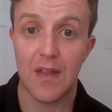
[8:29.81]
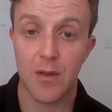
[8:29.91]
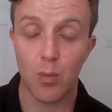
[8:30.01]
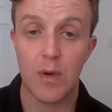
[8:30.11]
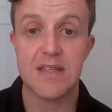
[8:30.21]

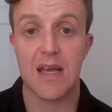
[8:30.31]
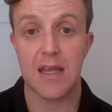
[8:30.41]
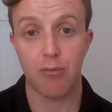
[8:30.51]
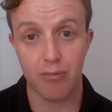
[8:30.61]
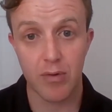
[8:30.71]
then we
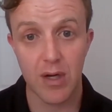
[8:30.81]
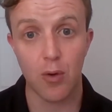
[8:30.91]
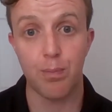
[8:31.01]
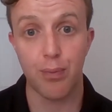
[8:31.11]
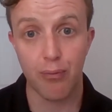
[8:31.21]
take
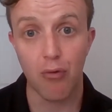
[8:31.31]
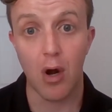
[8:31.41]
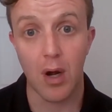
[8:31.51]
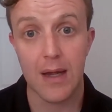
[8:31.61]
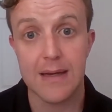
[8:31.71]
real
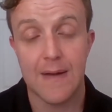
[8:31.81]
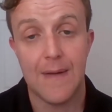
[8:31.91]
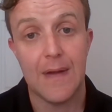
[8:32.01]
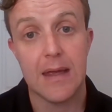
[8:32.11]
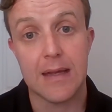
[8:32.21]
pride
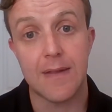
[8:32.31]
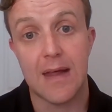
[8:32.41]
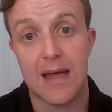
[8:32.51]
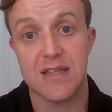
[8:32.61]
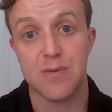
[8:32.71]
in
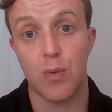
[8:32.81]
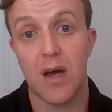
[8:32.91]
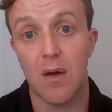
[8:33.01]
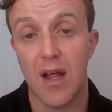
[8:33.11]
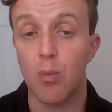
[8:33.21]
that as well.